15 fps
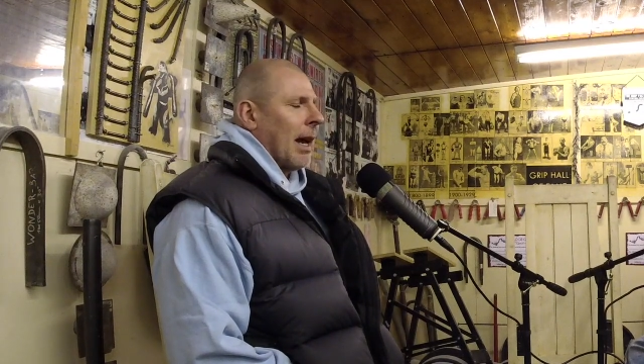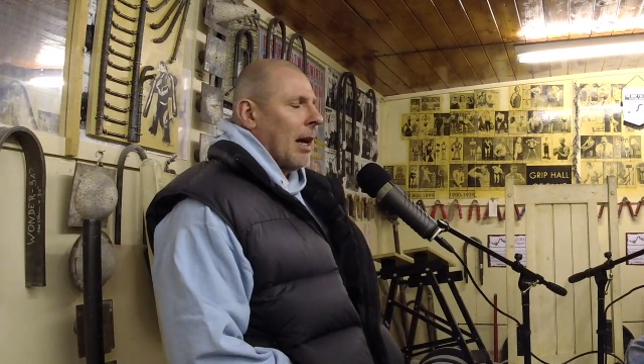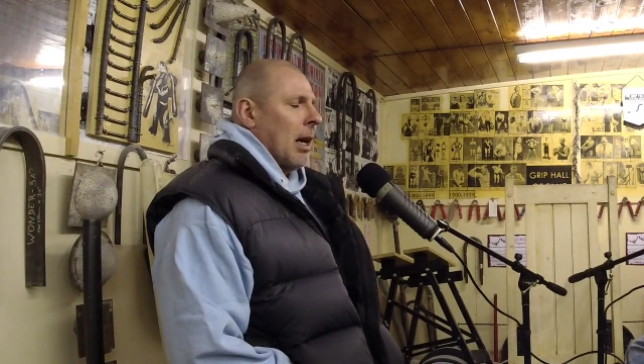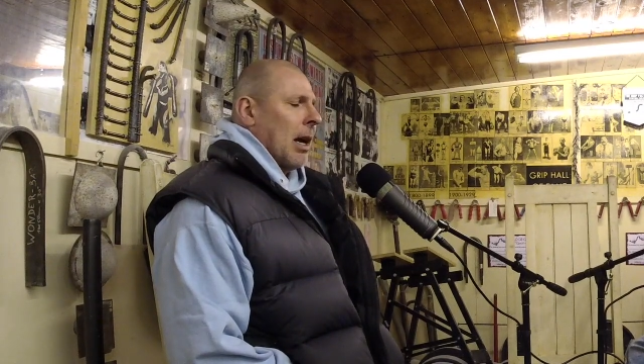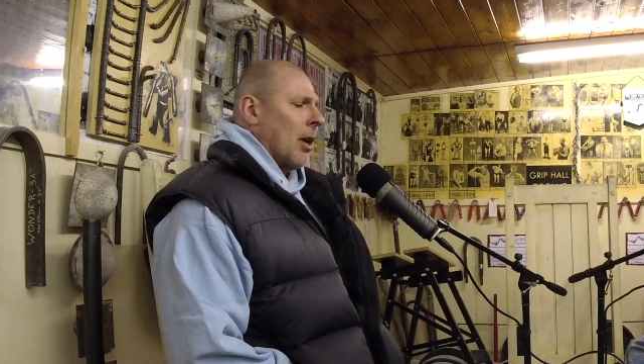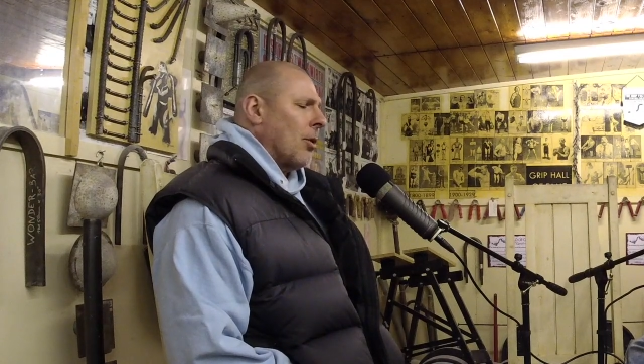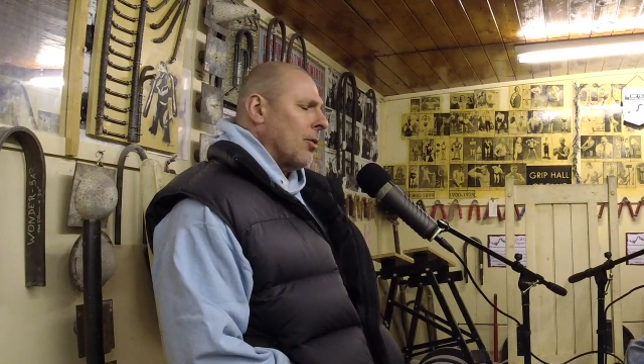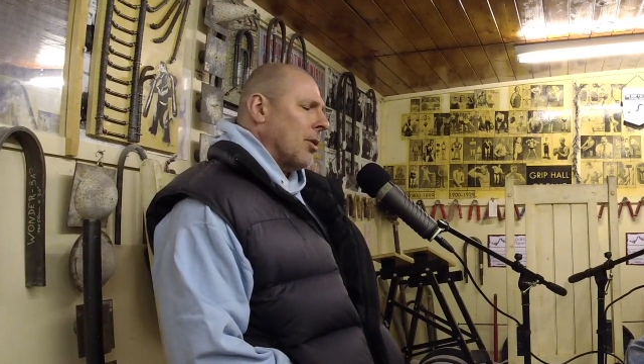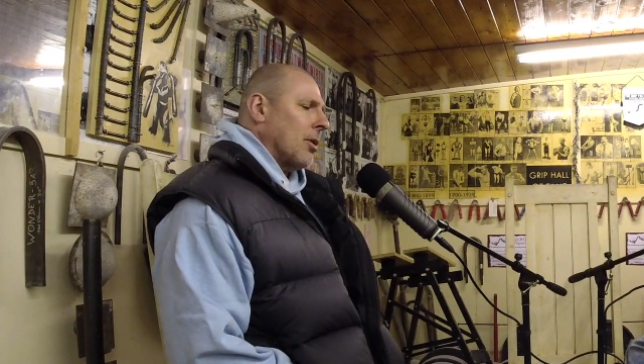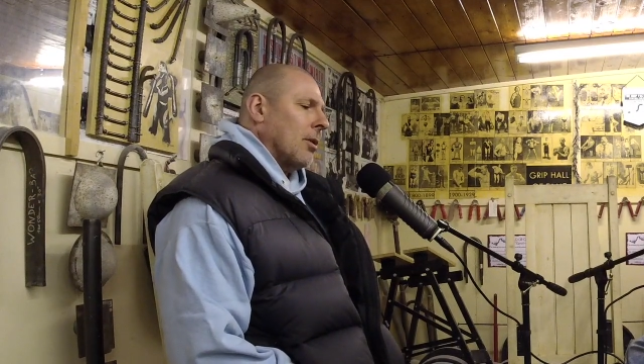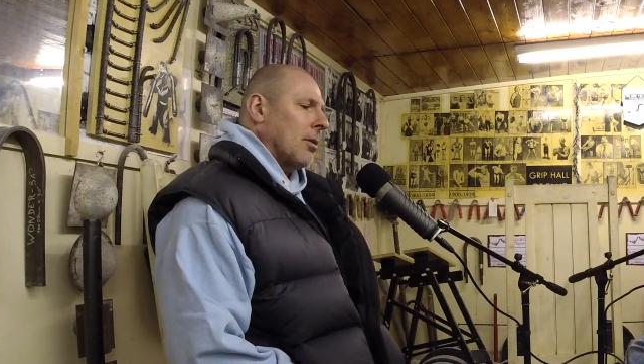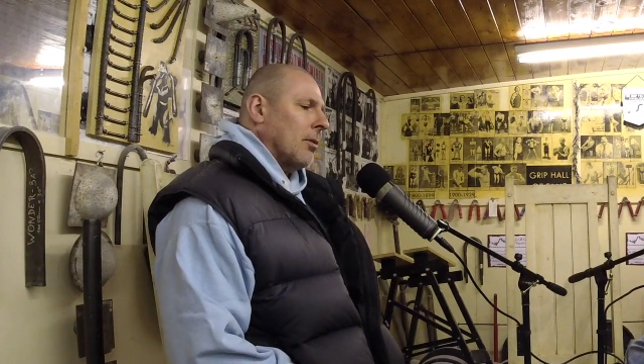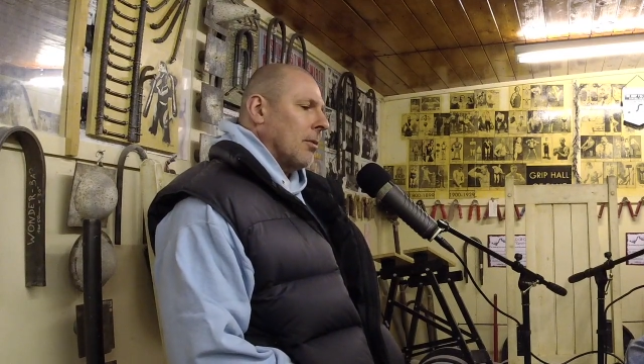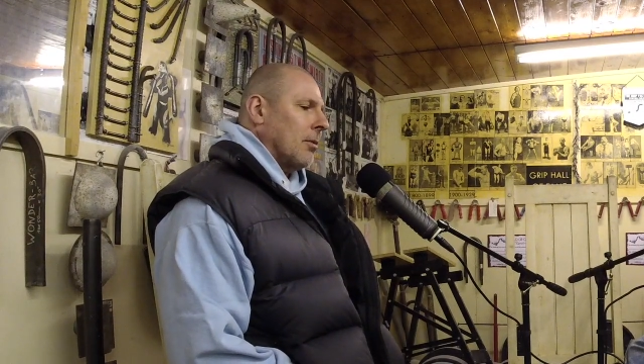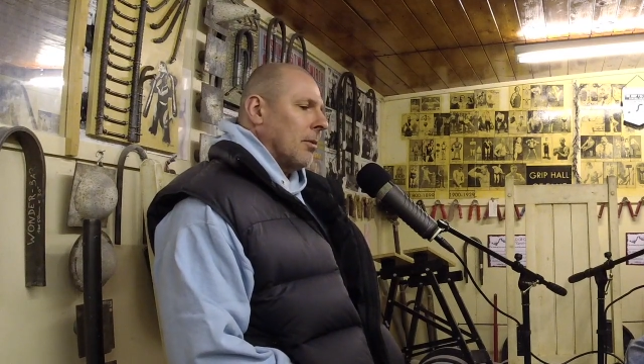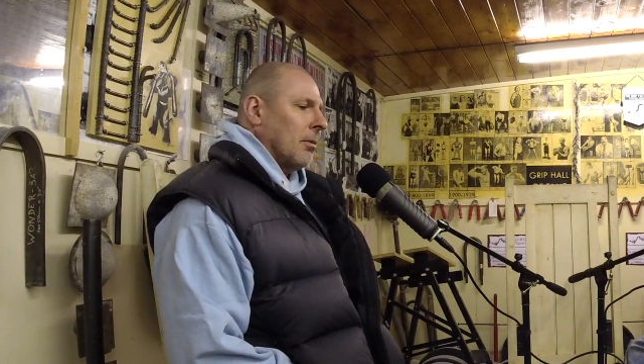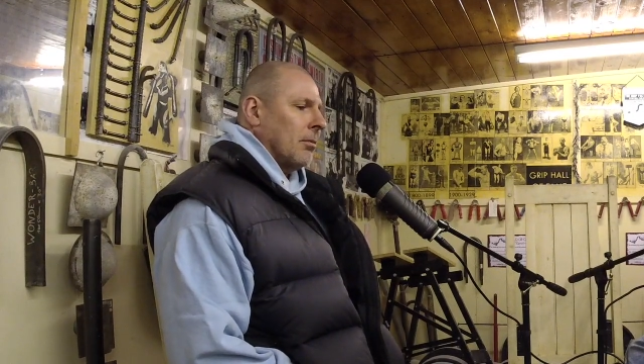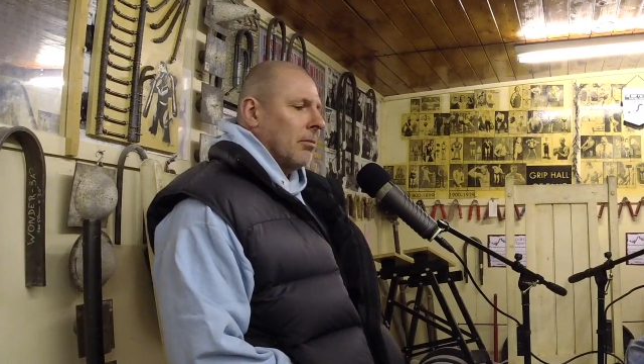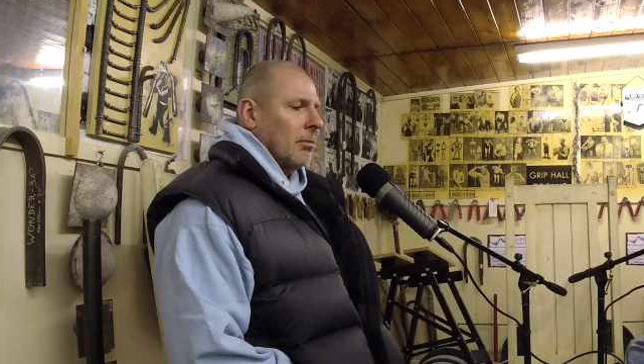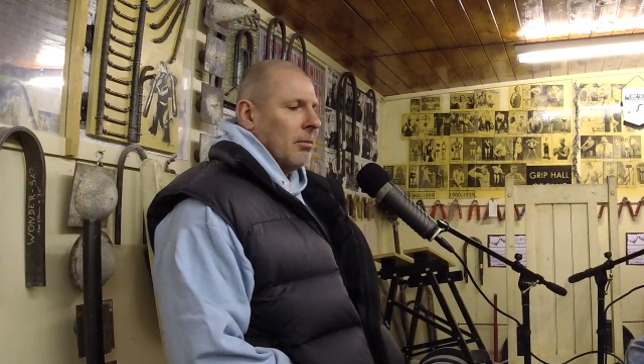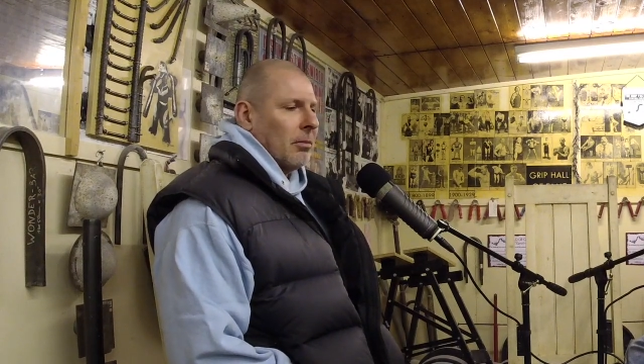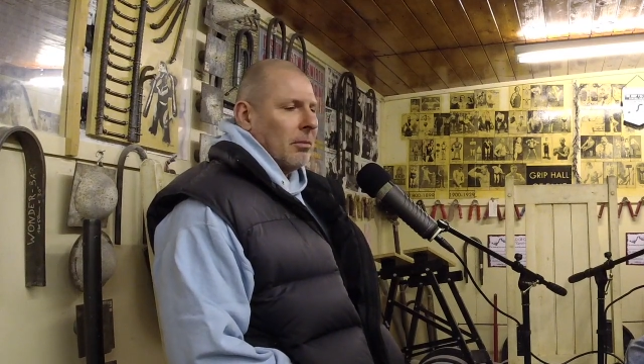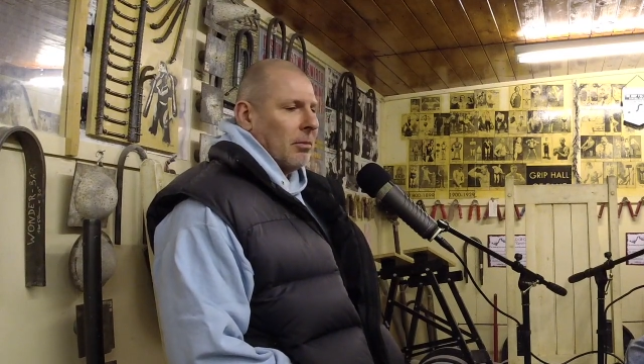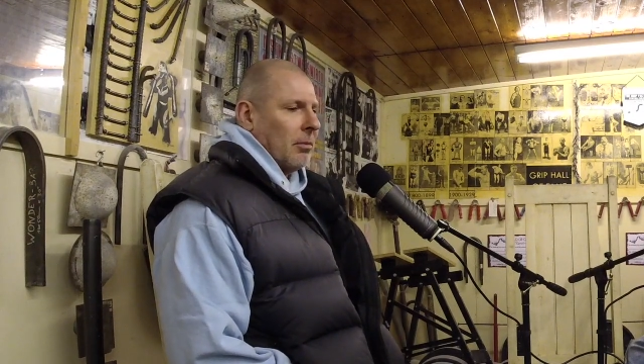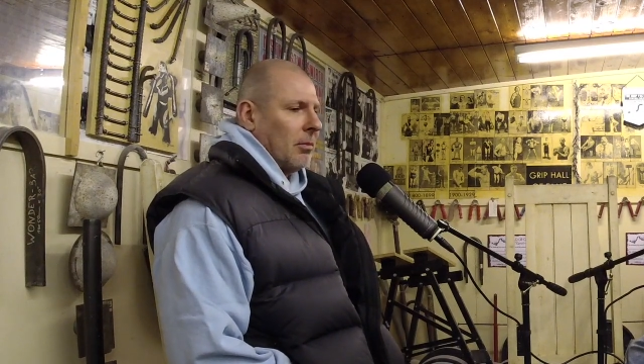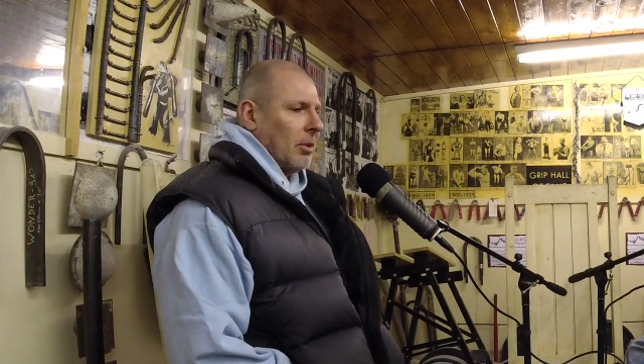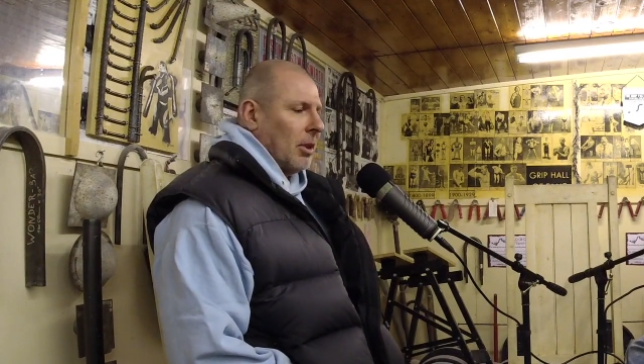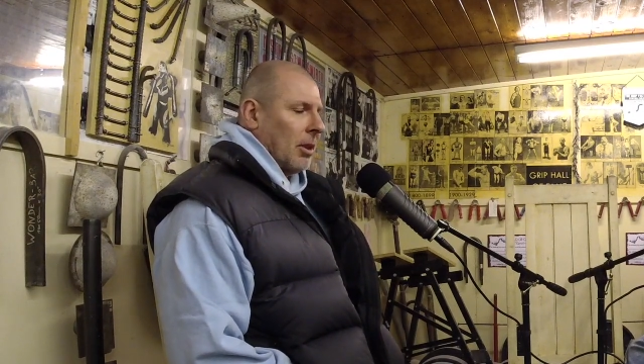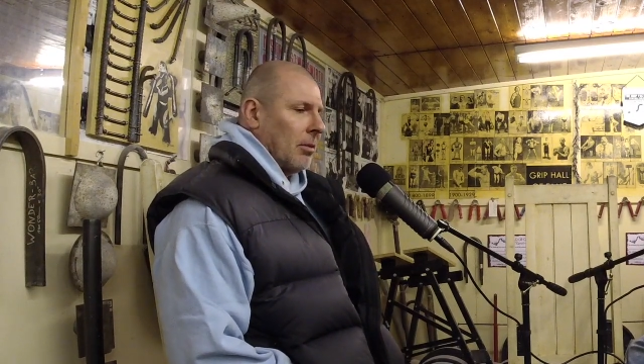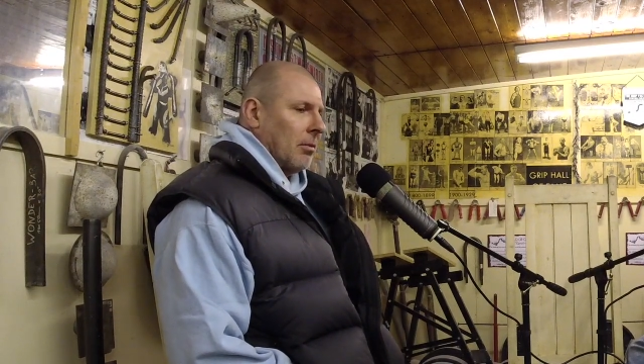Yeah, and also,
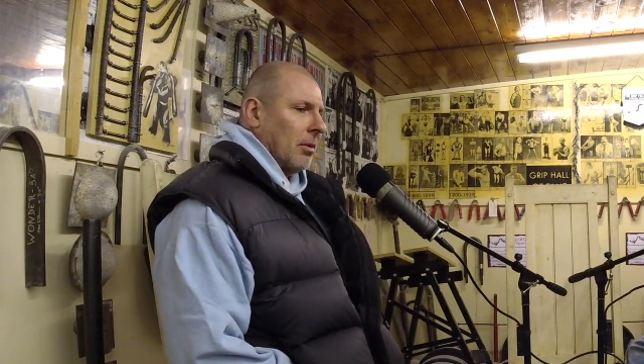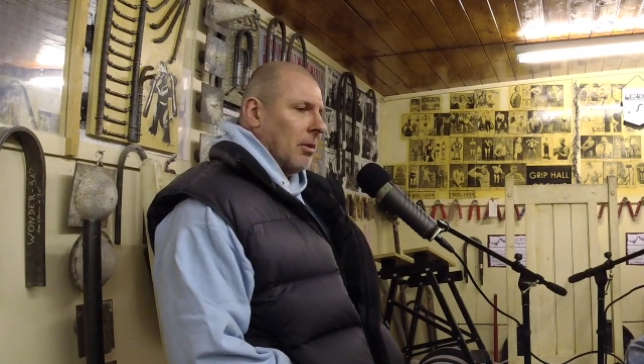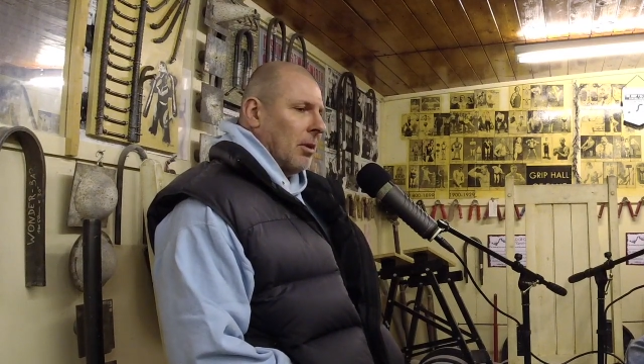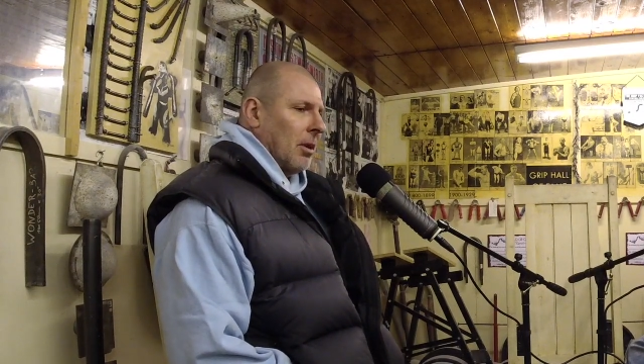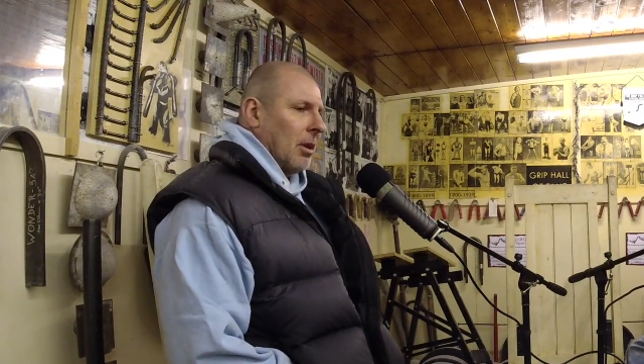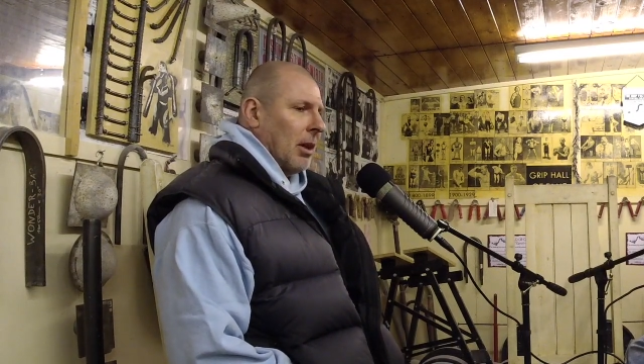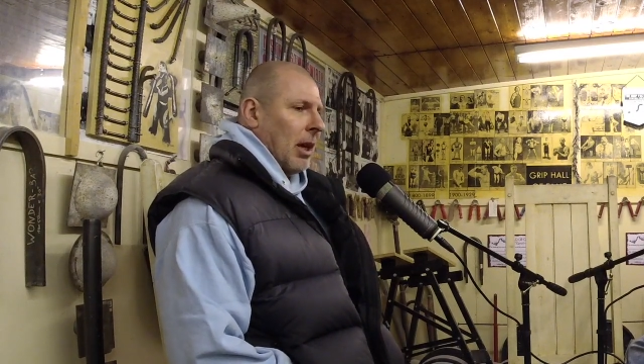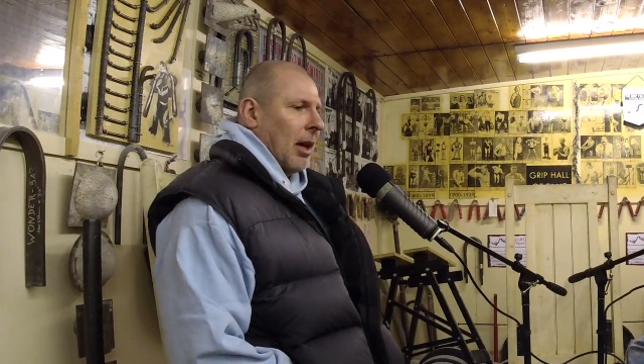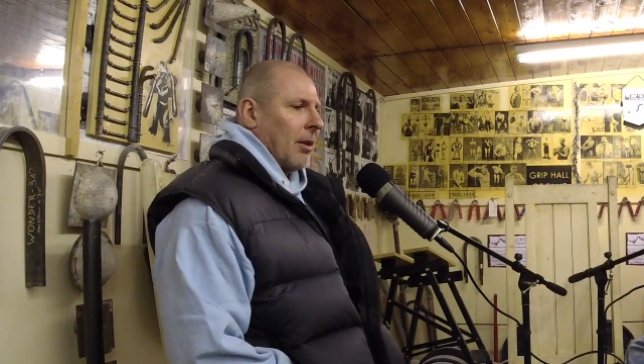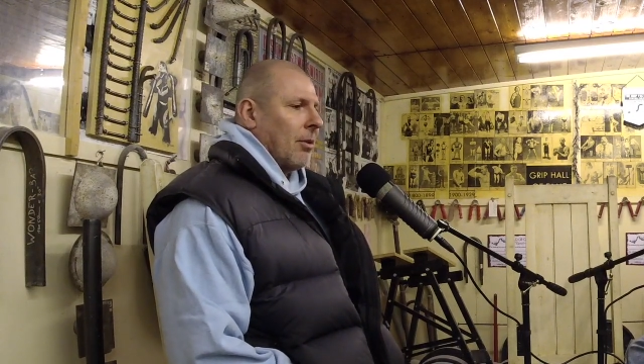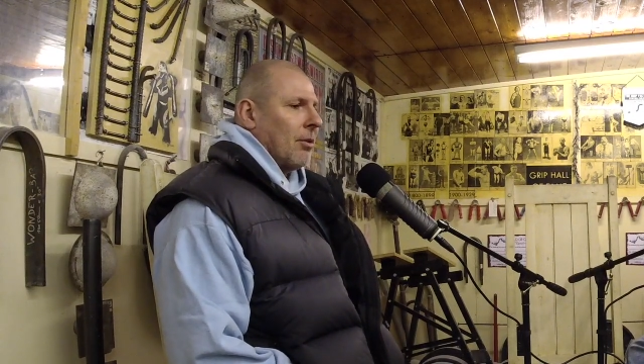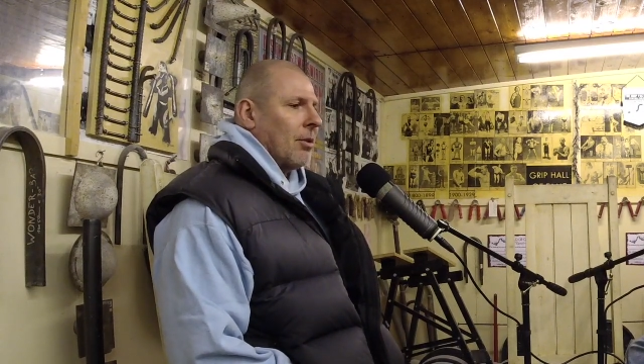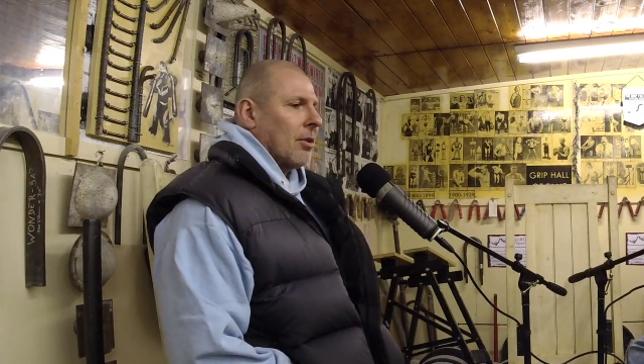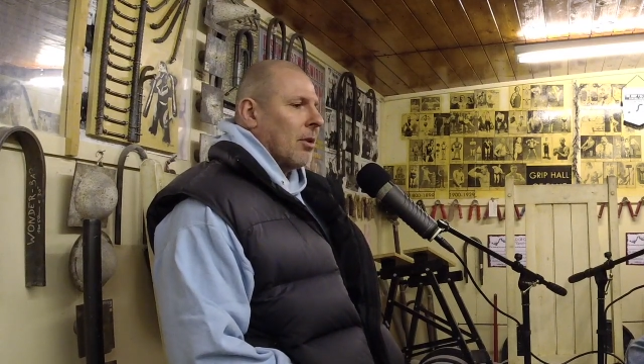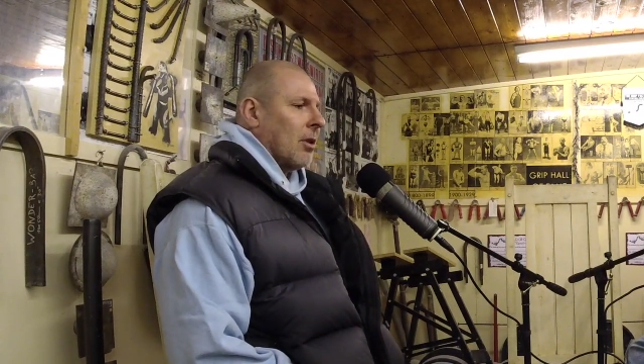Hathor's